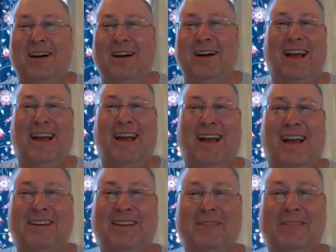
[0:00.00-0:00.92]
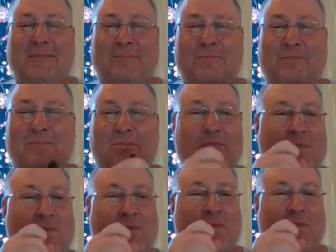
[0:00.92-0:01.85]
know, I'll be looting a fucking
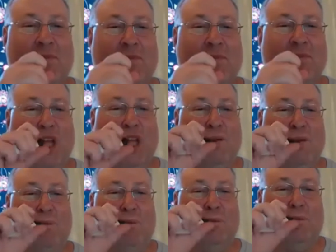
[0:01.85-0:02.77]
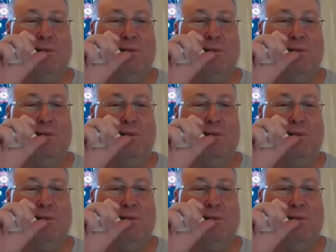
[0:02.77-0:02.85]
volcano there.